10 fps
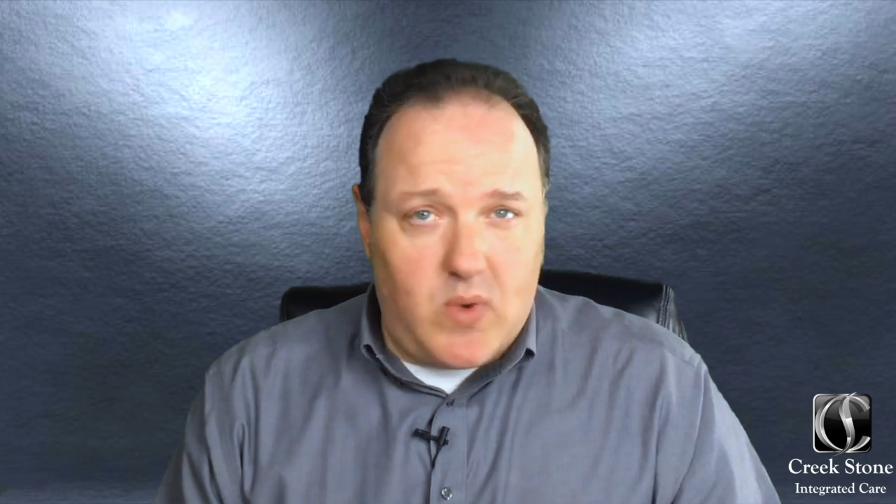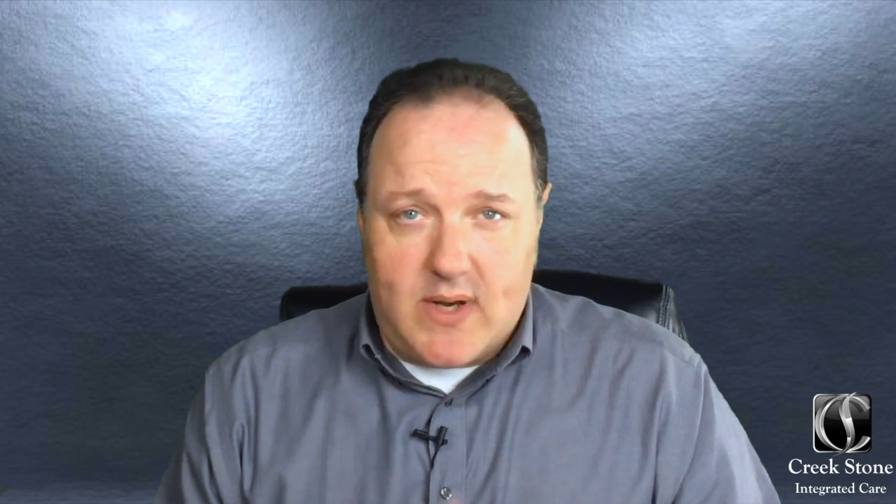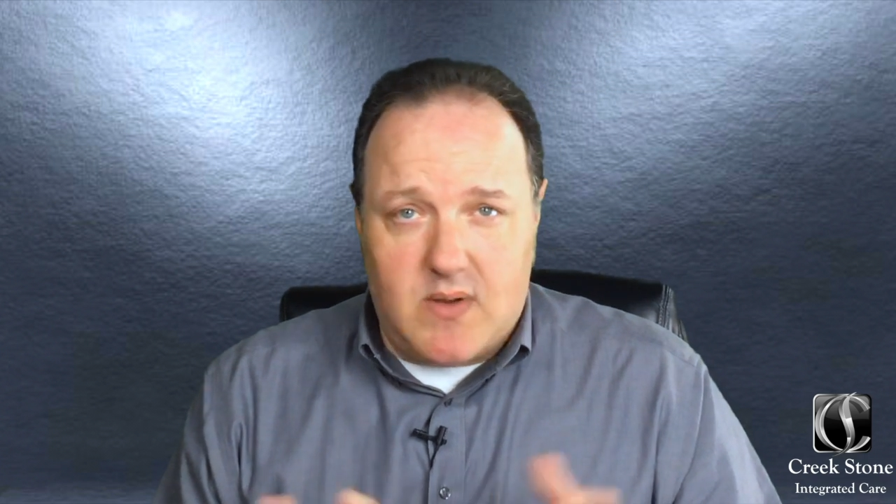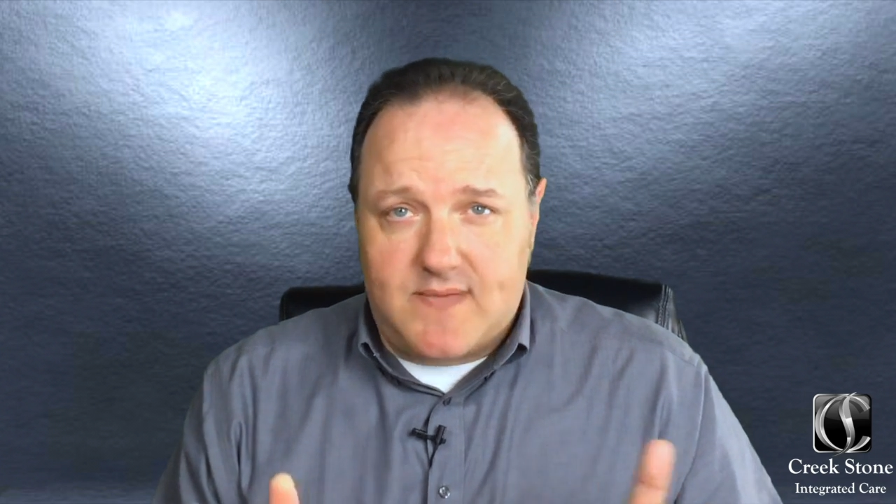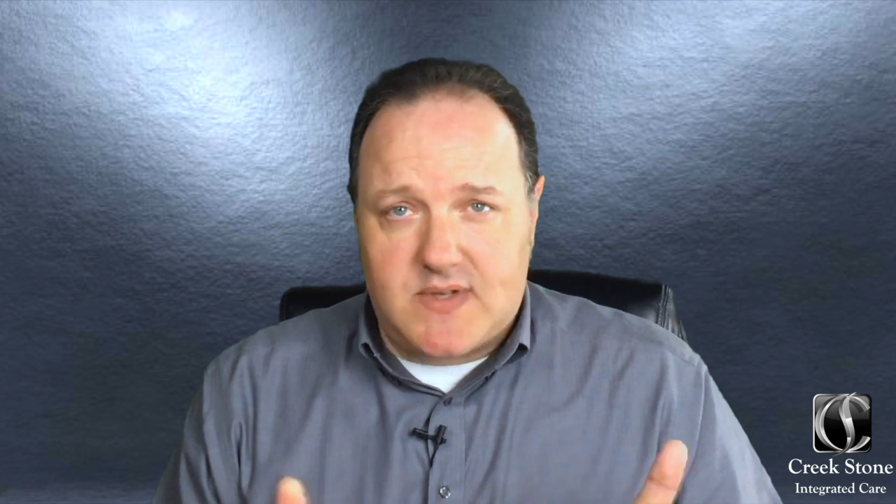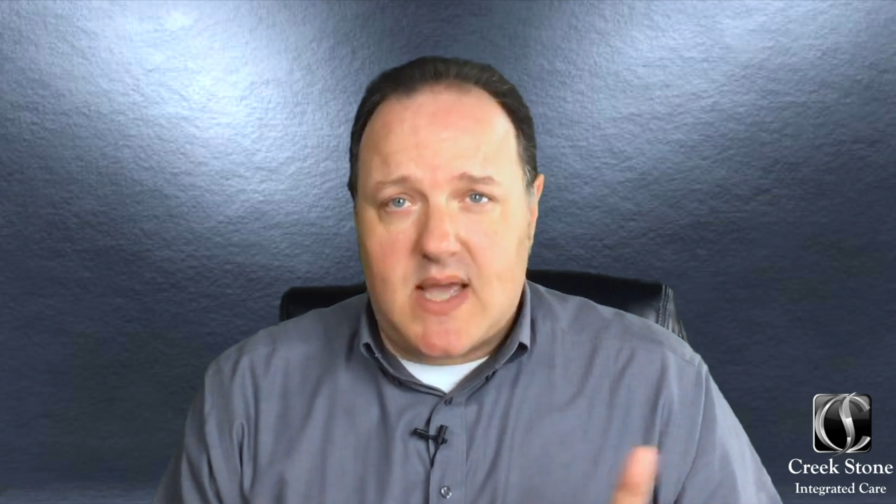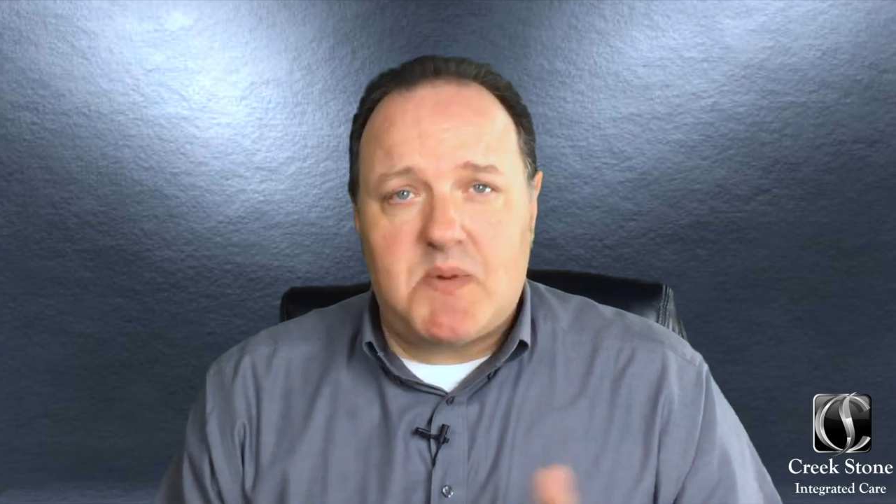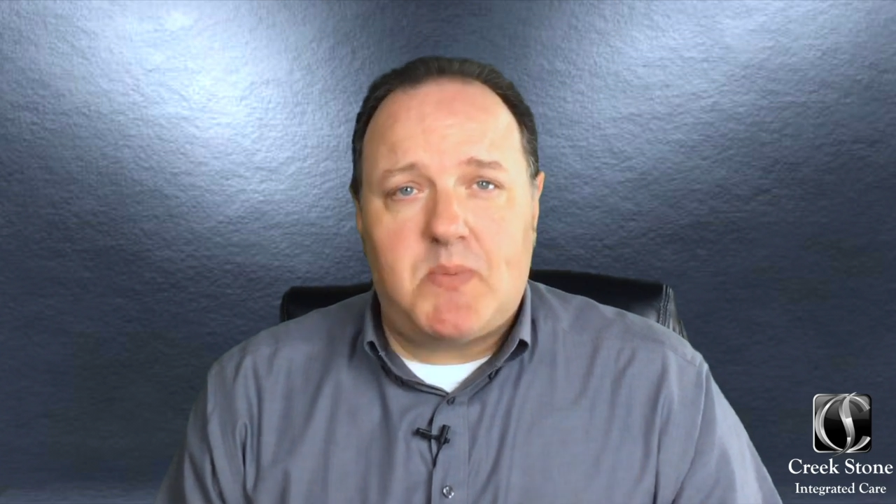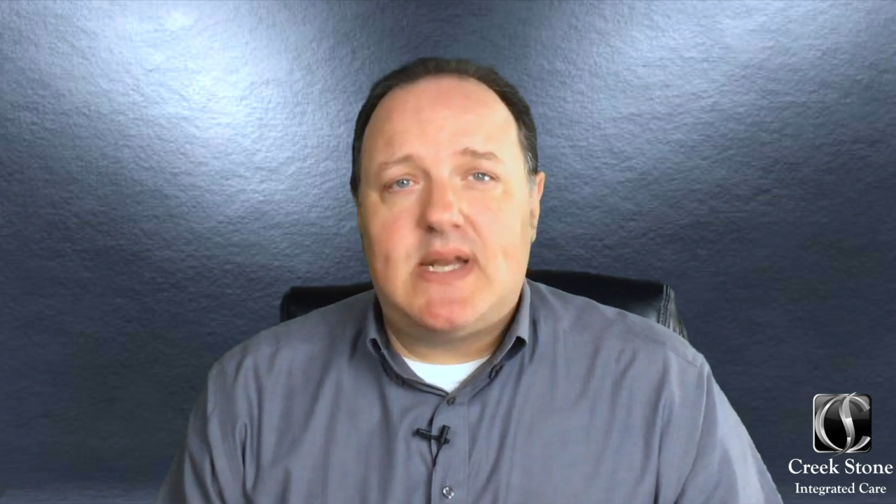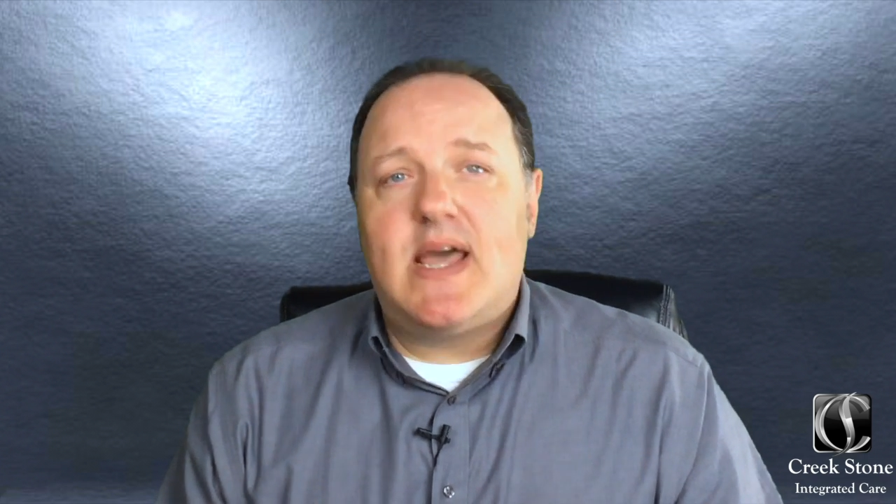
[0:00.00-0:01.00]
we don't have
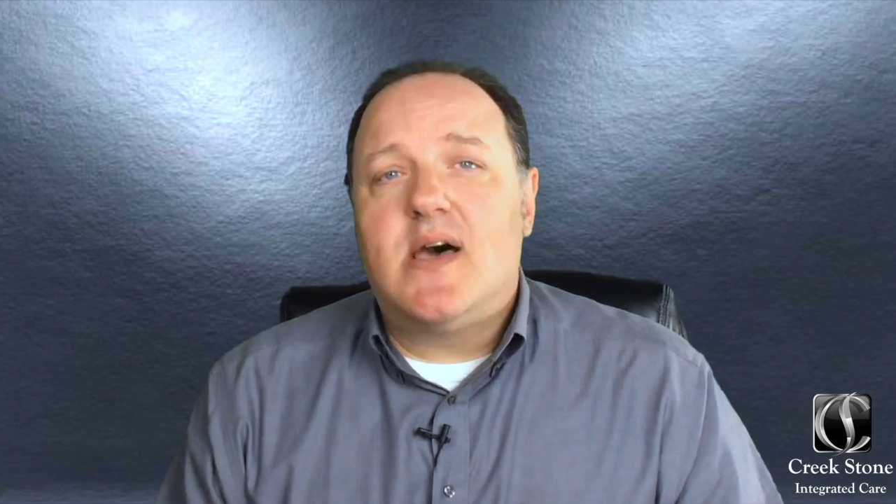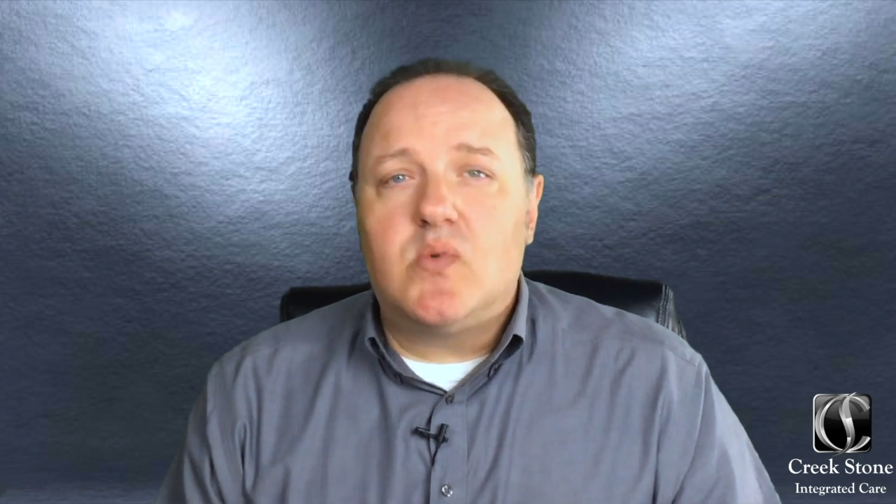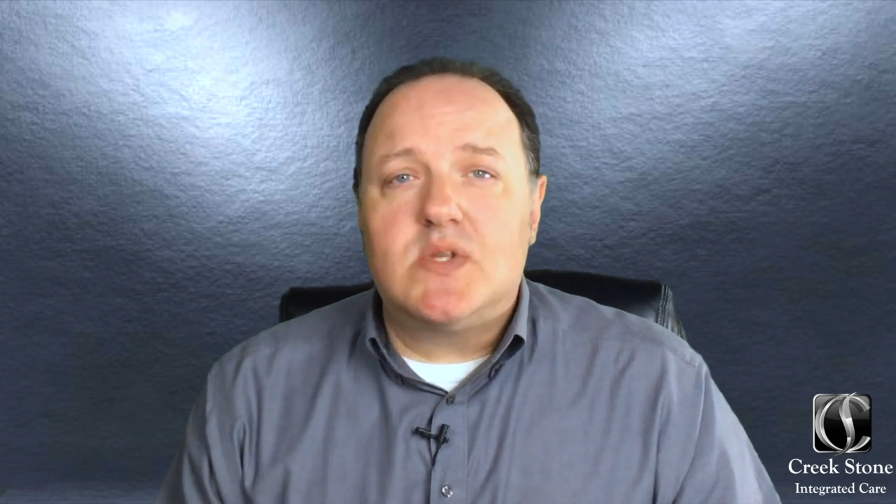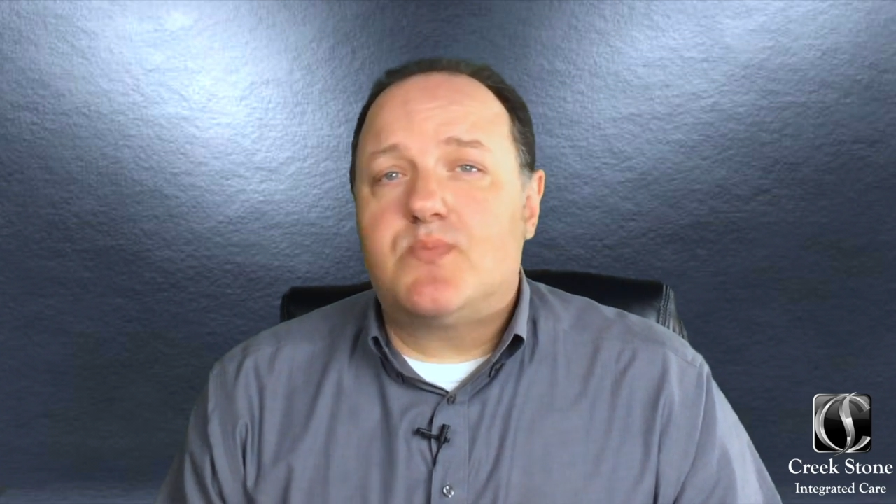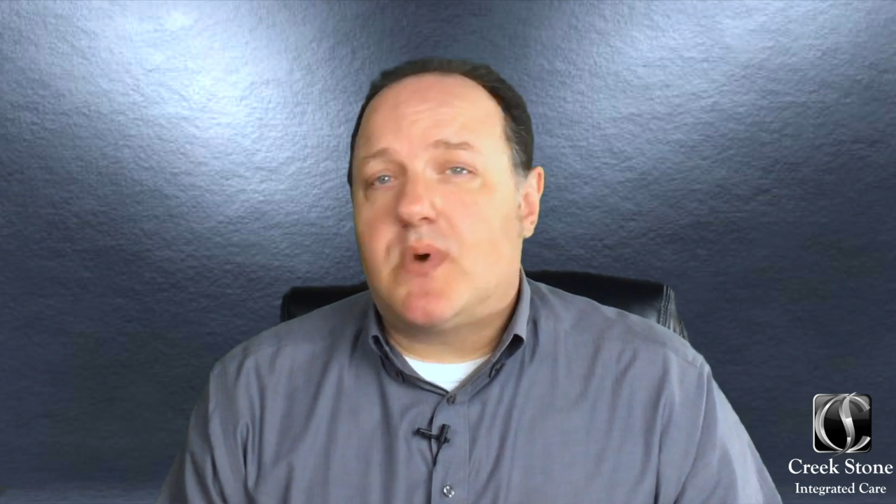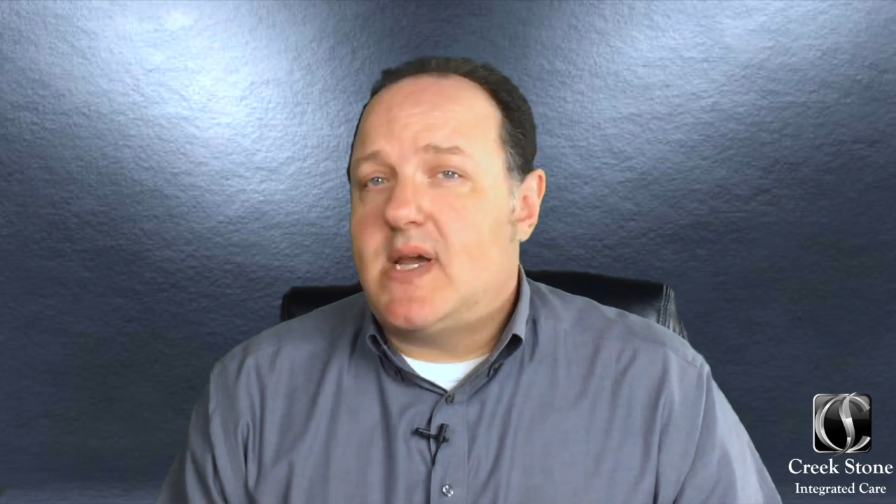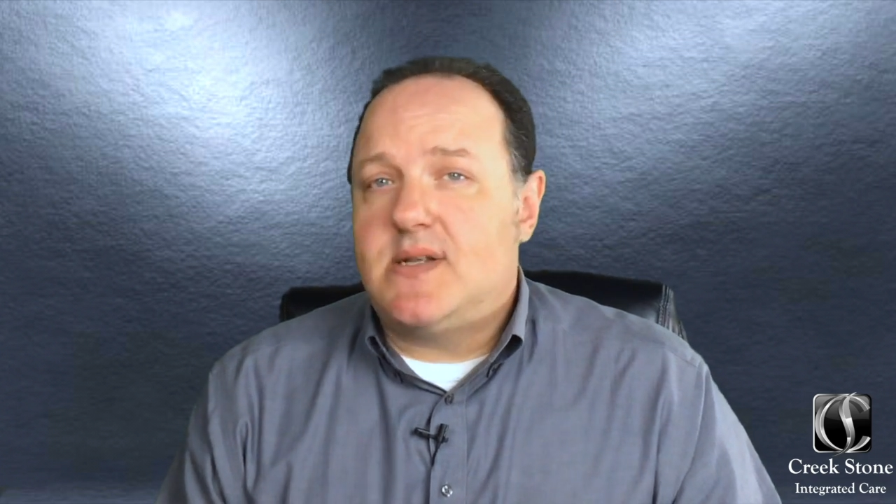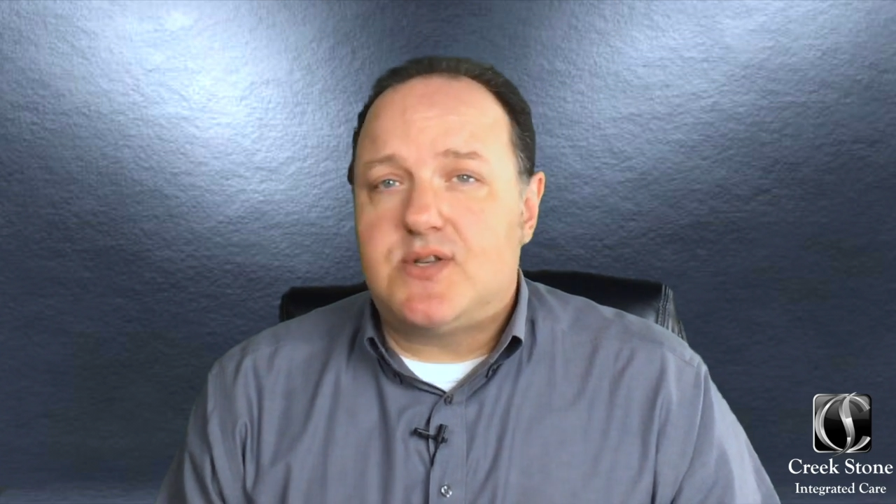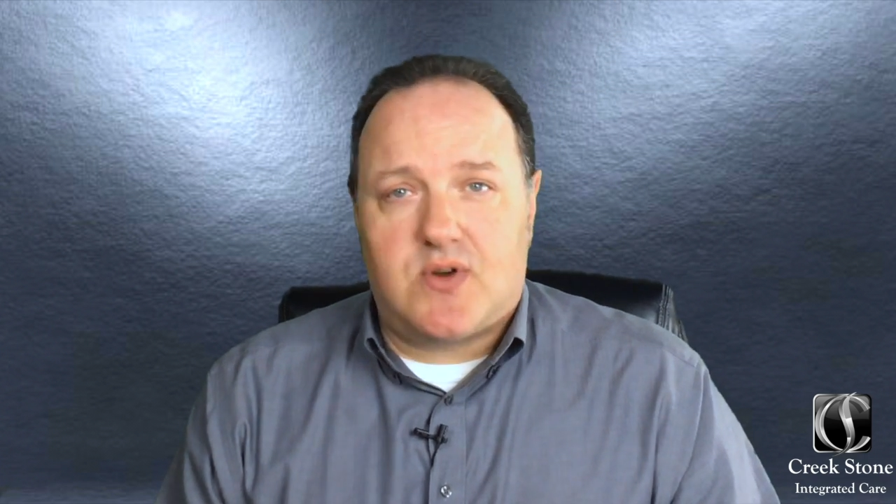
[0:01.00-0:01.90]
time to be down with sprains,